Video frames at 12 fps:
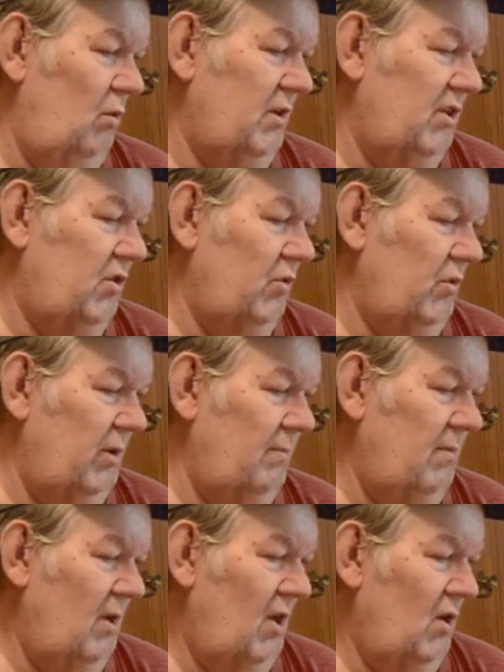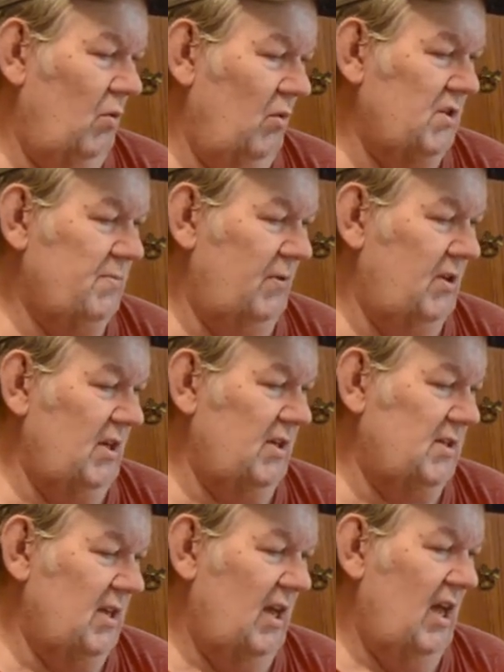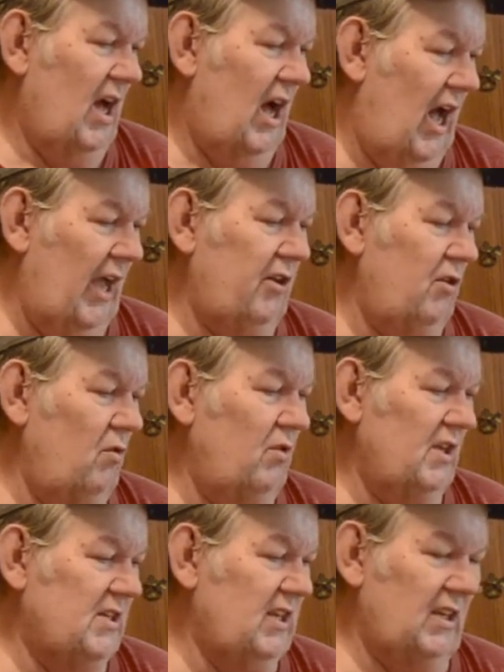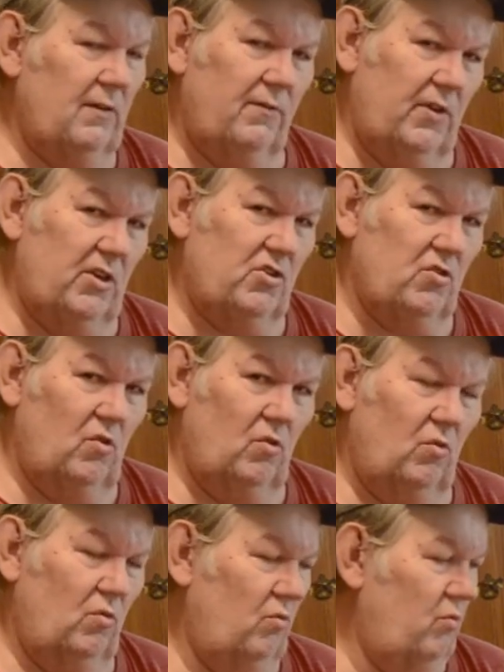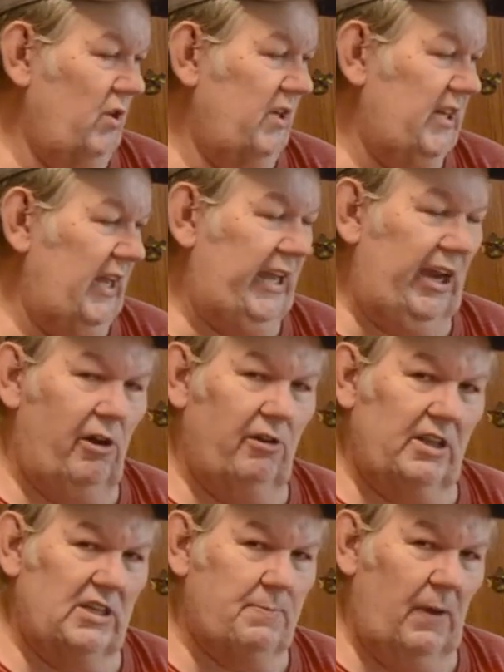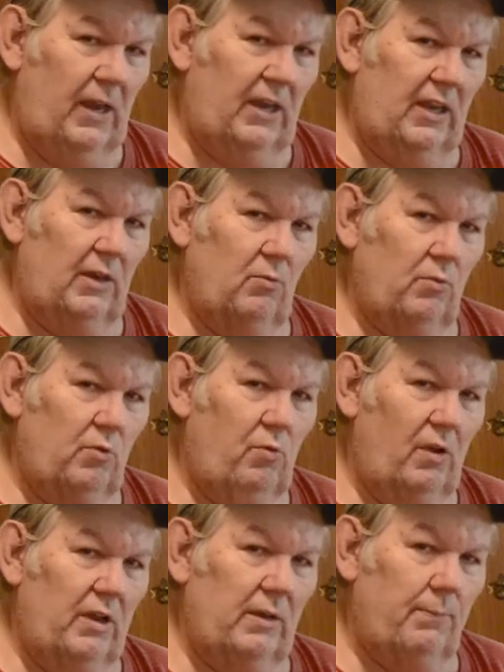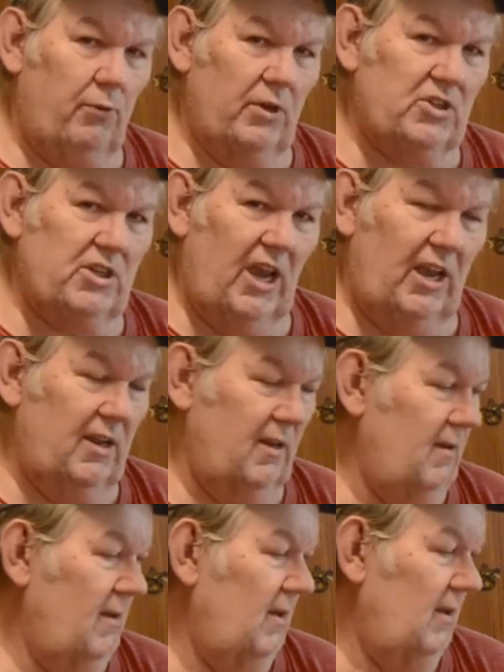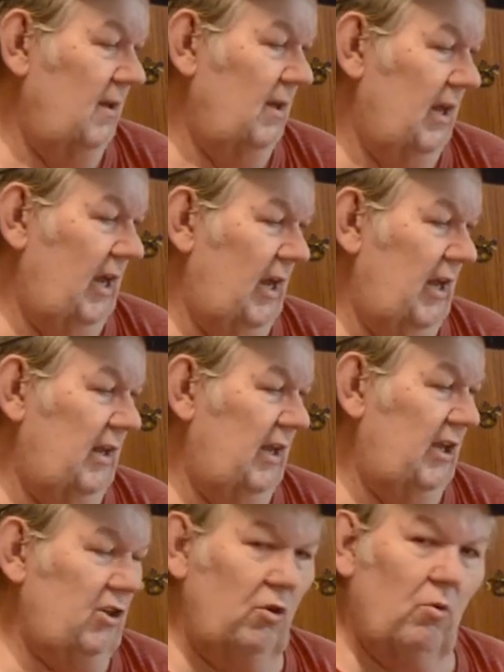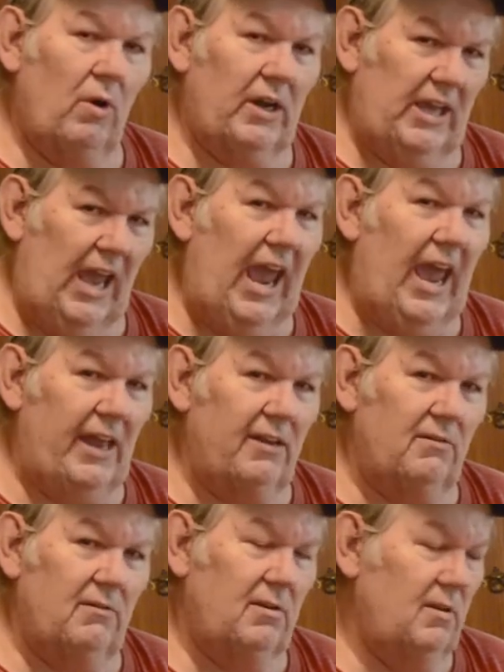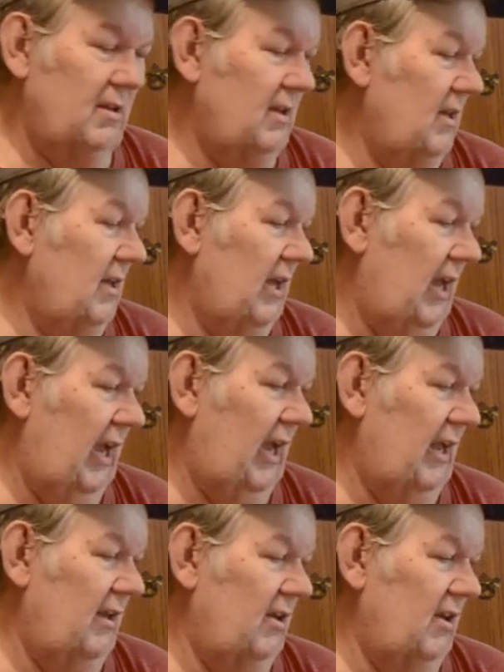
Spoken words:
it to him was because I knew this individual would take care of this painting, would really appreciate it, and he knew what he had. And